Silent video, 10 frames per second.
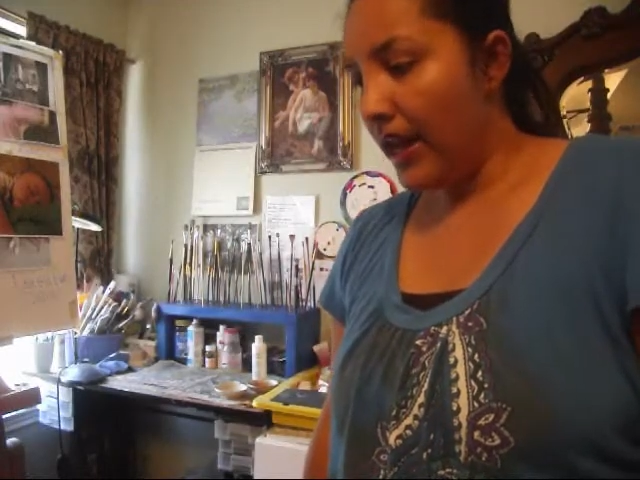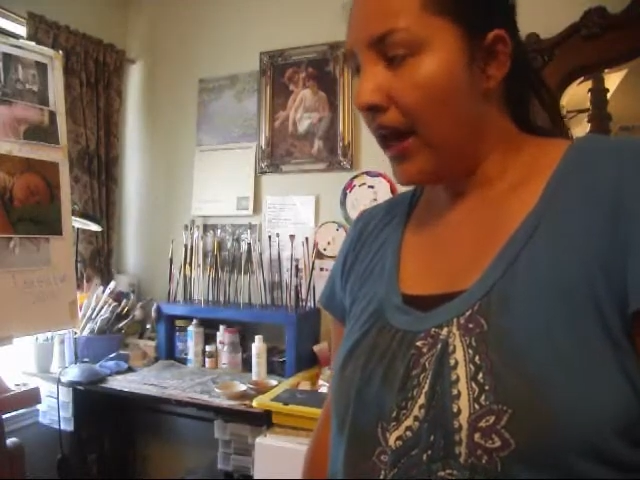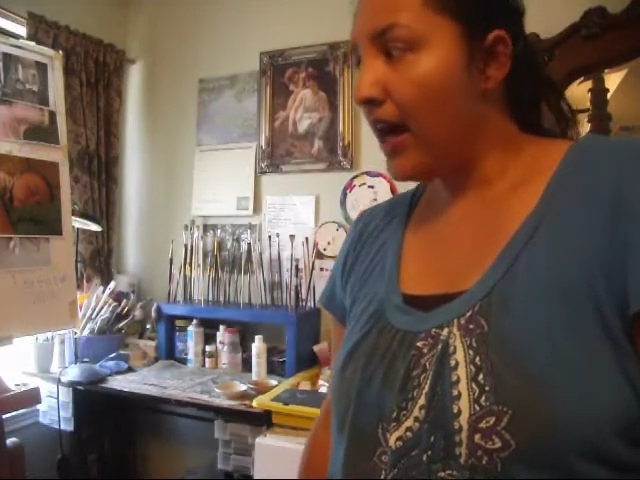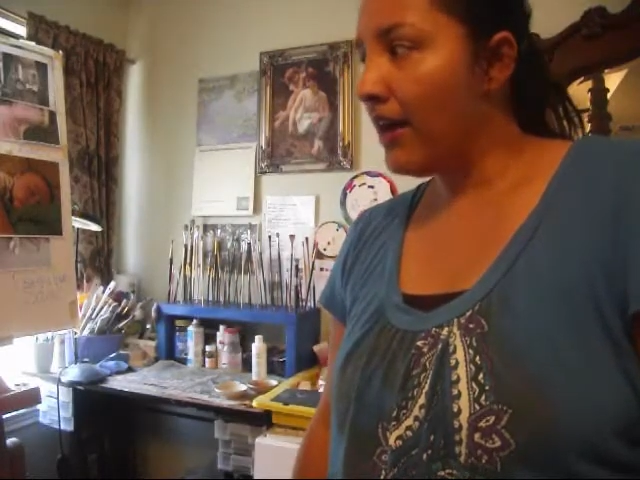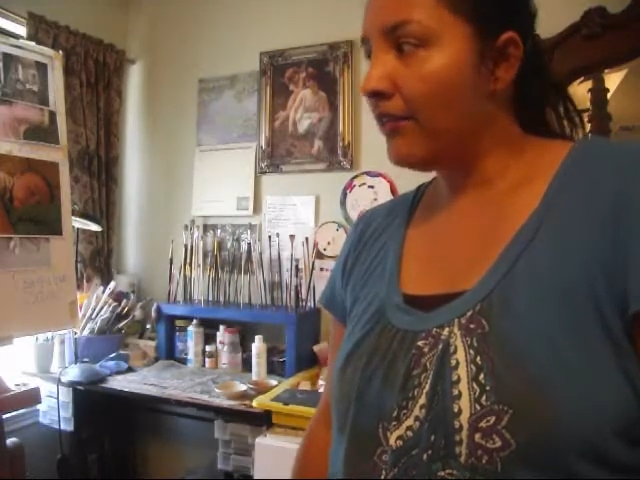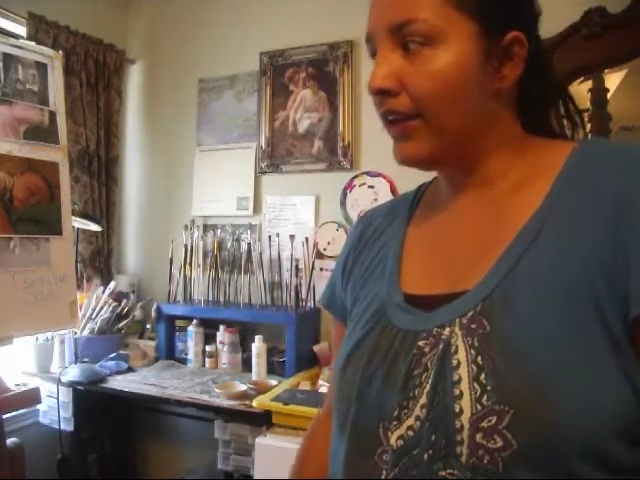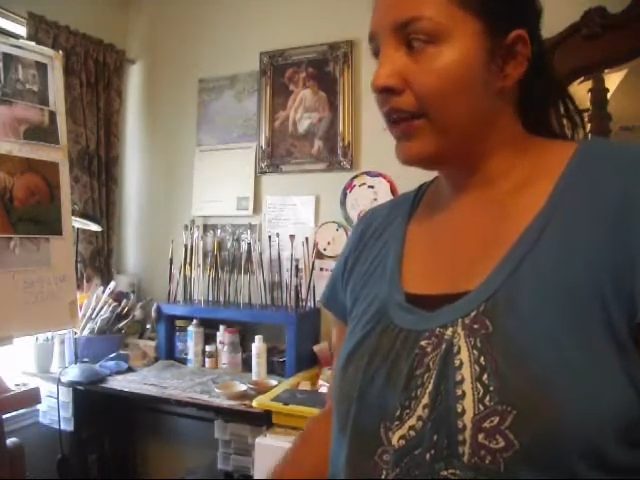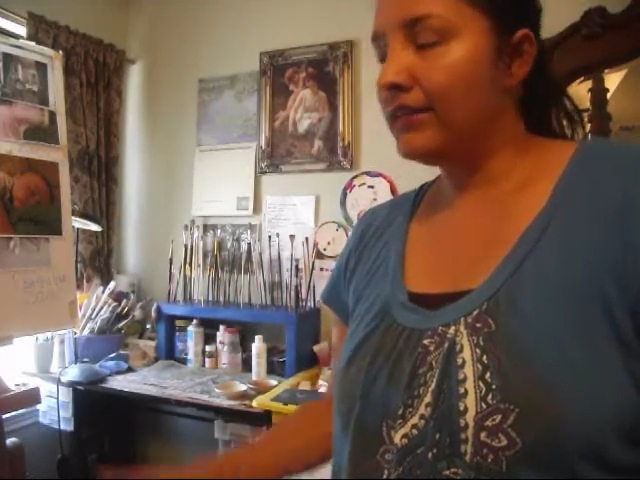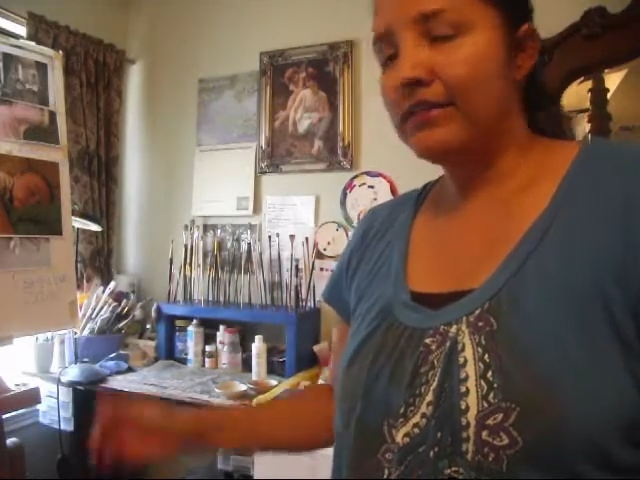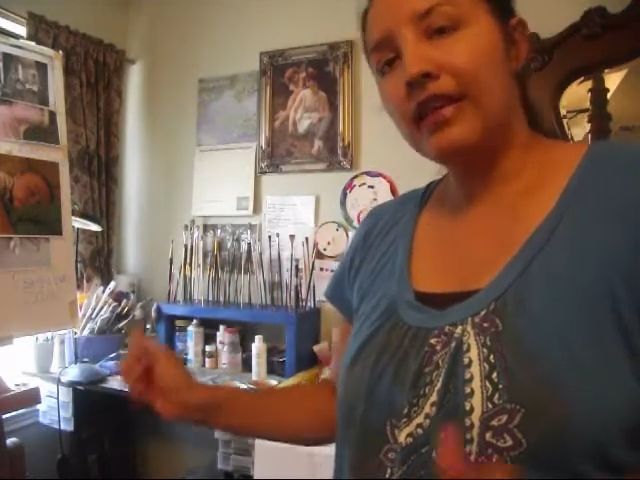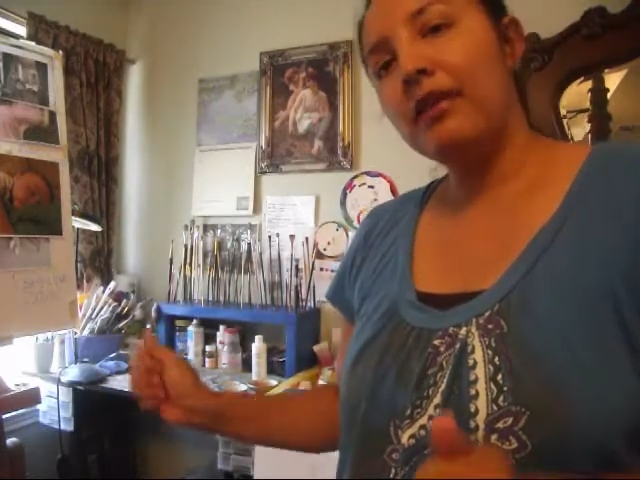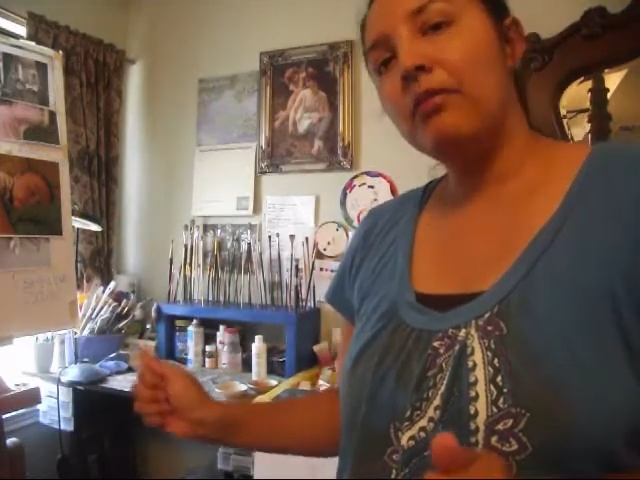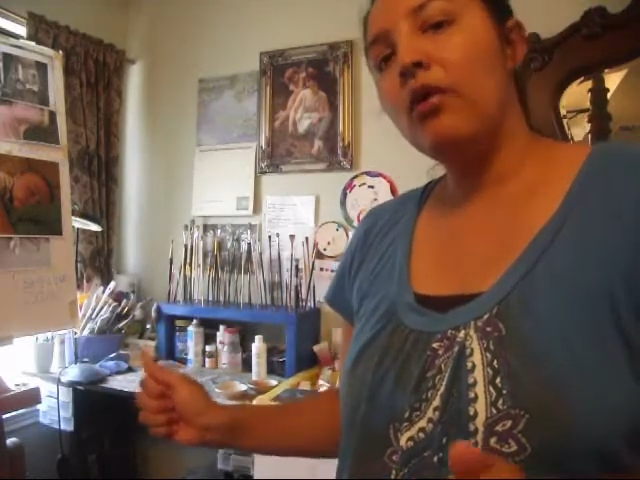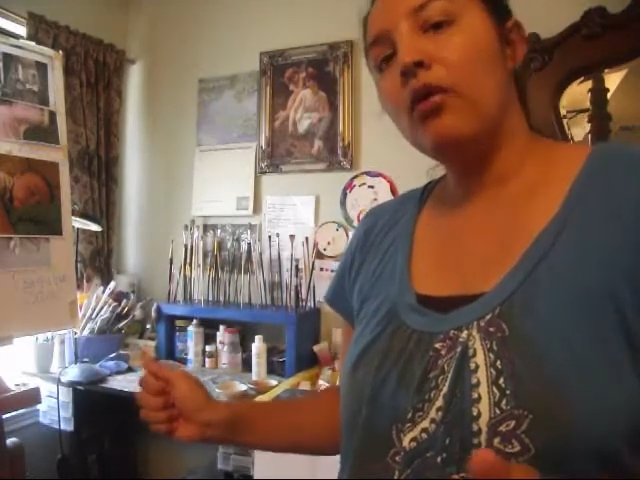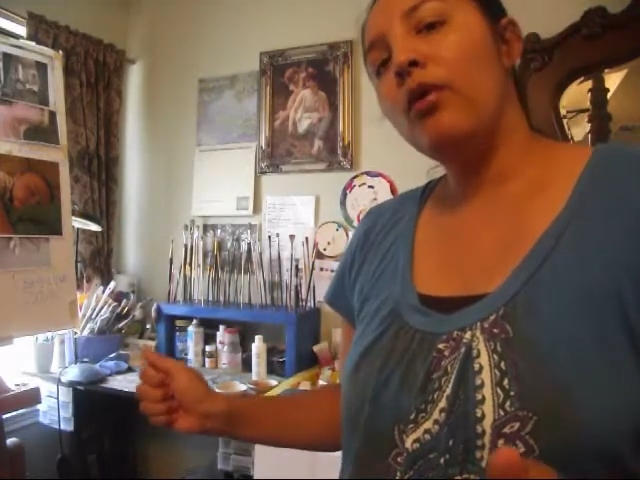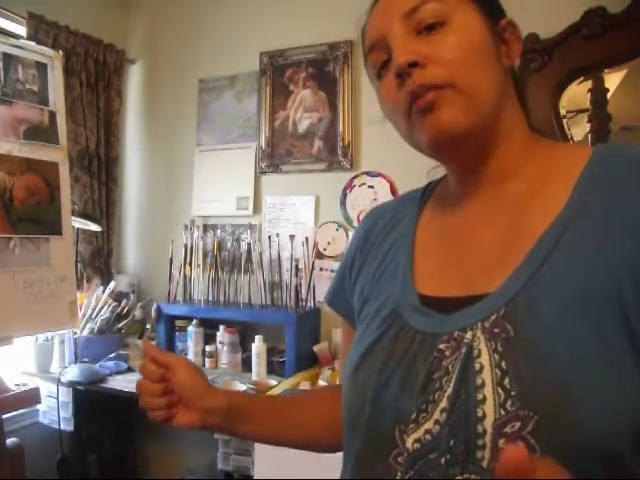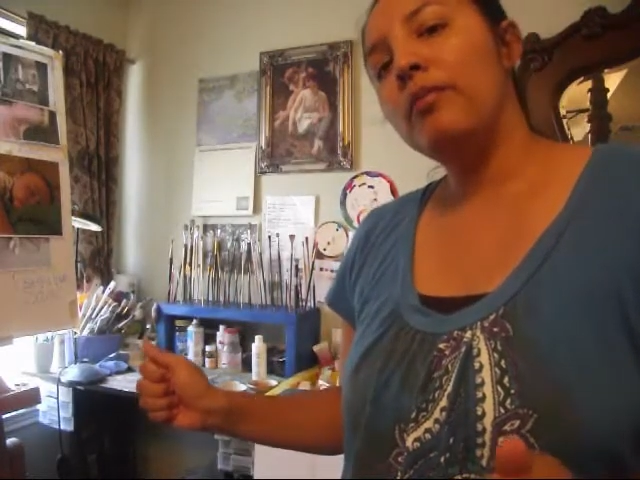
have a stable